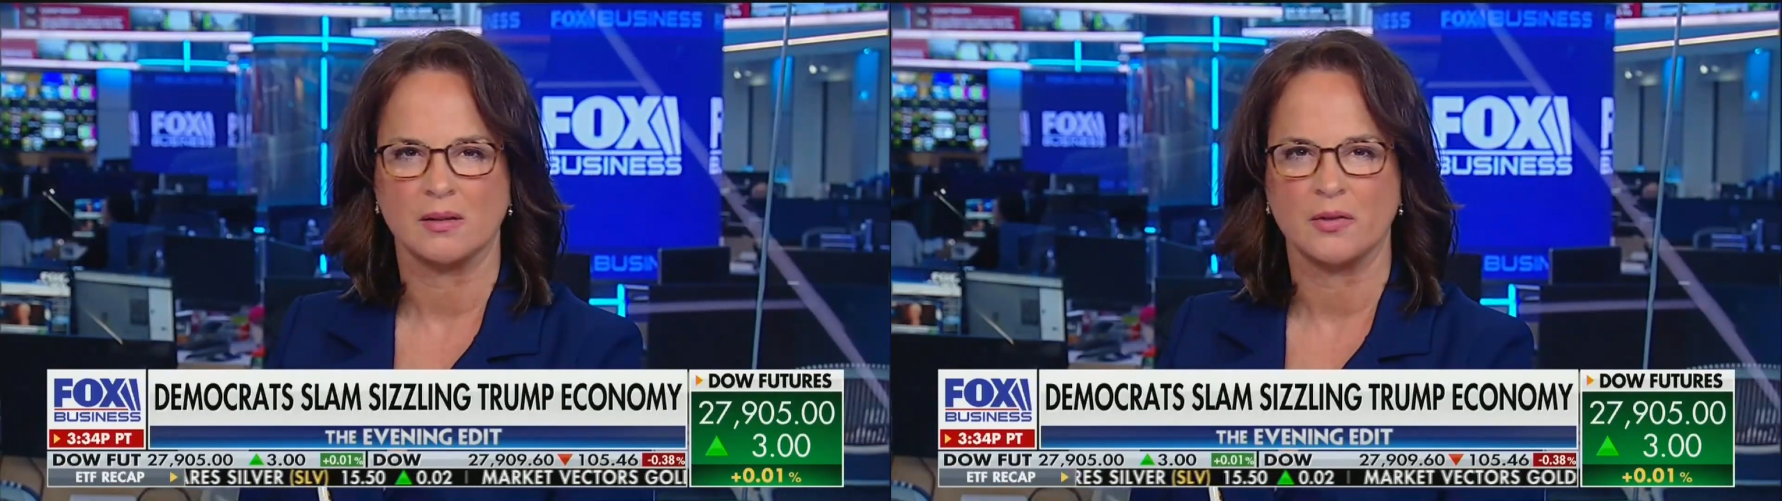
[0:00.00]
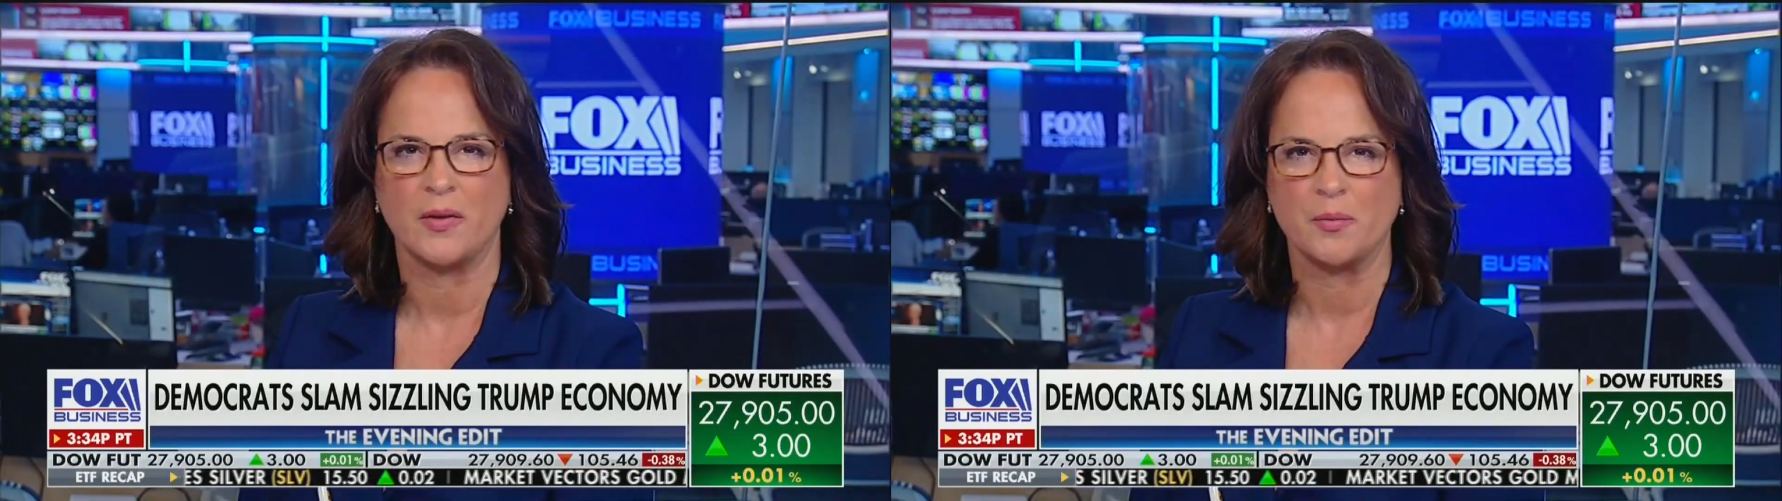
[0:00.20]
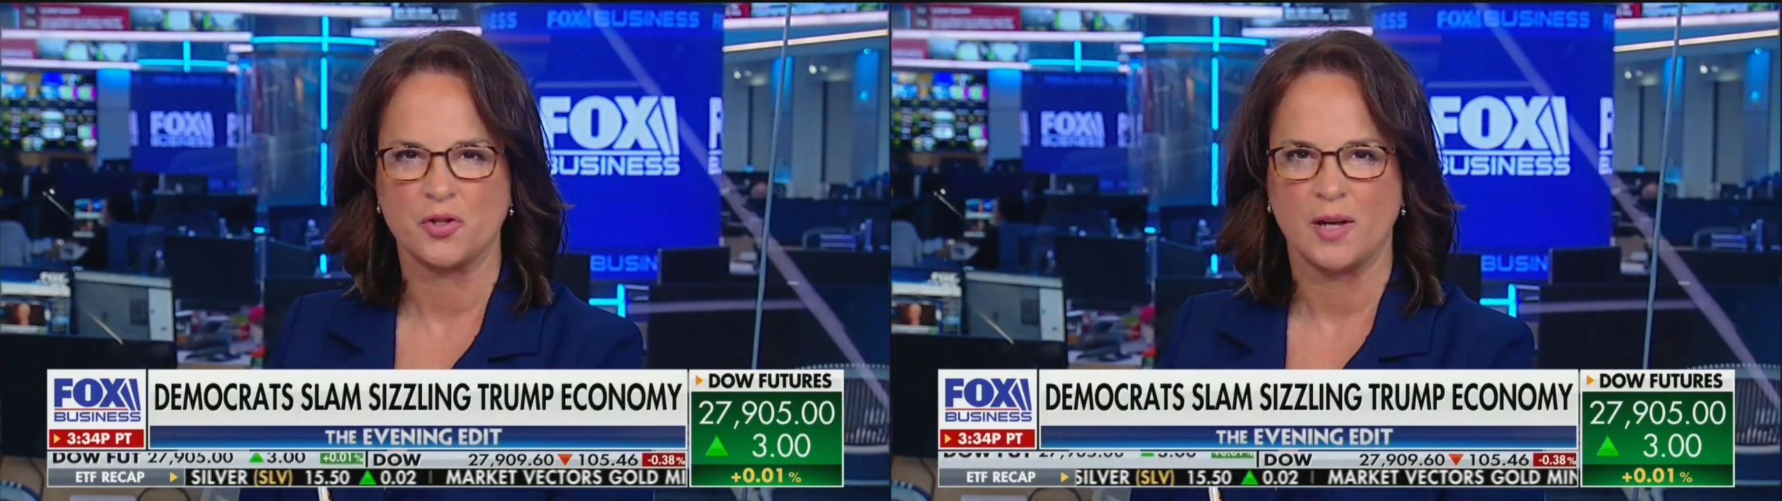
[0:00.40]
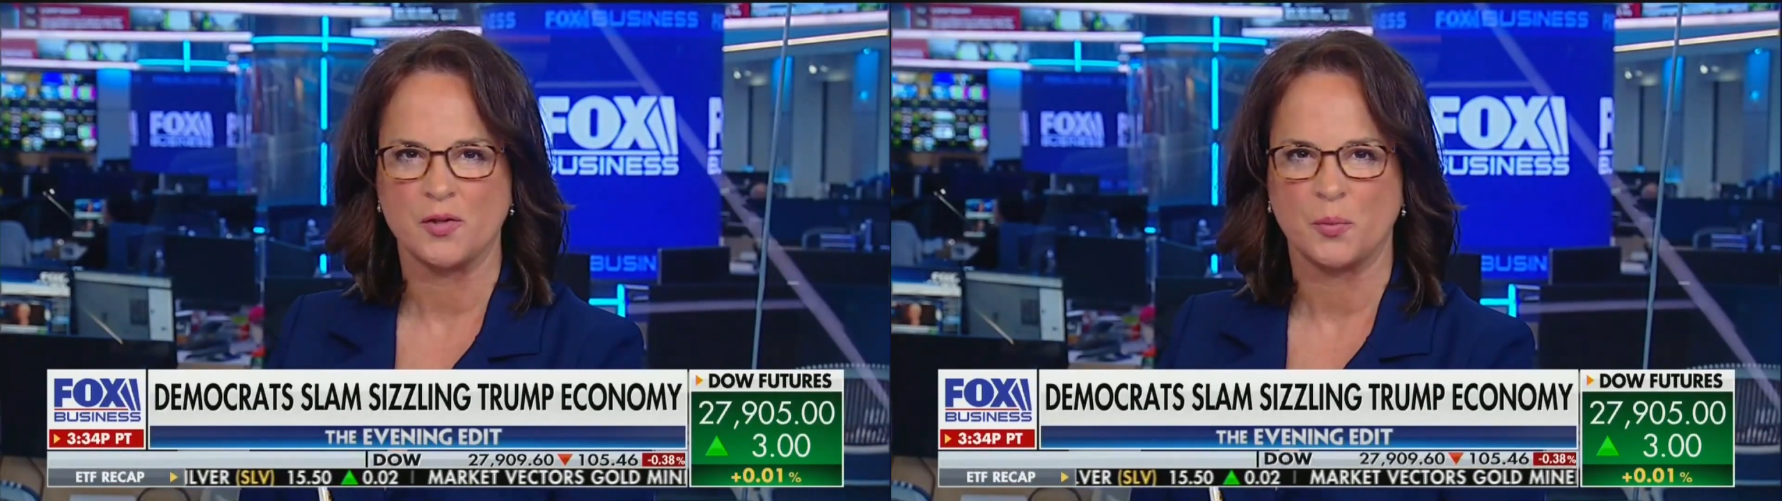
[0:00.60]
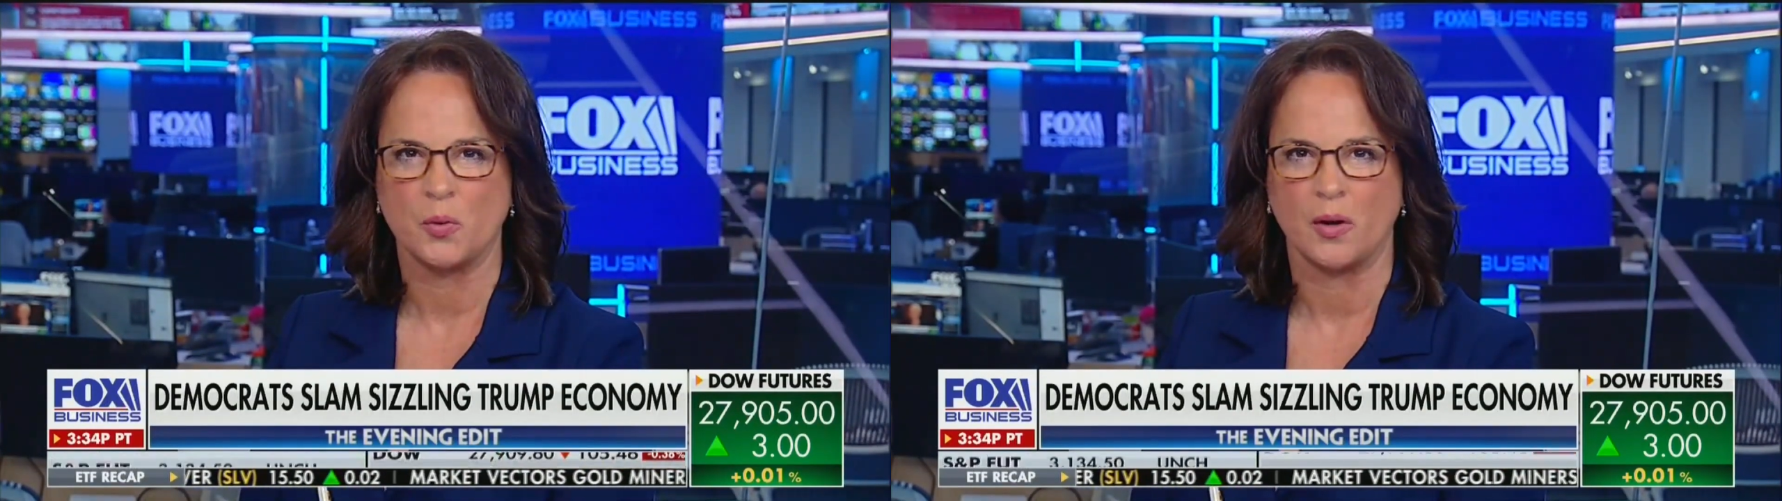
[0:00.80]
the November
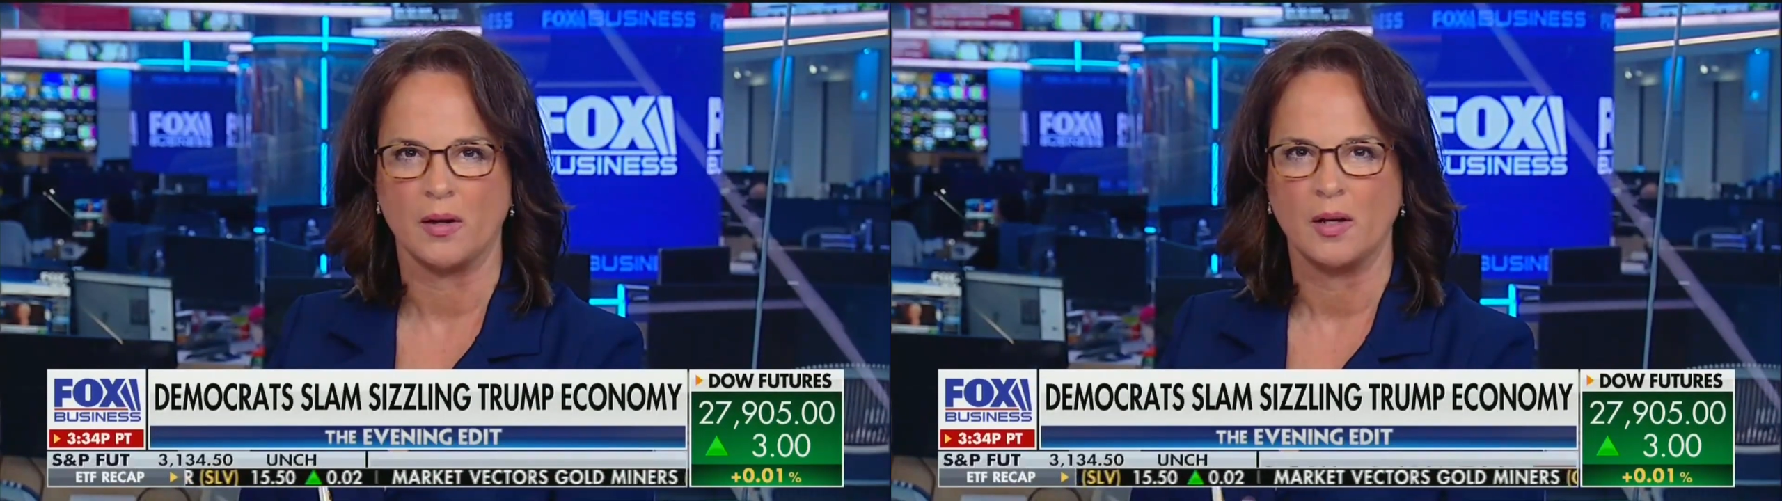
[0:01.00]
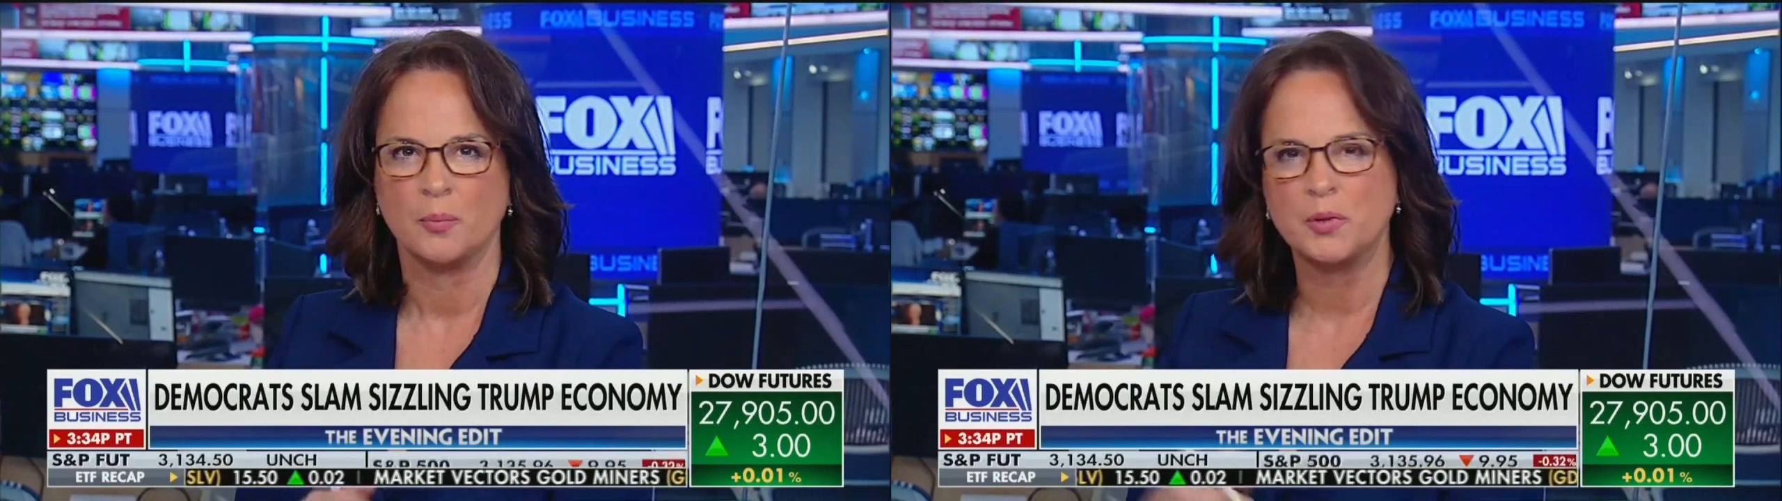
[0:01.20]
jobs report,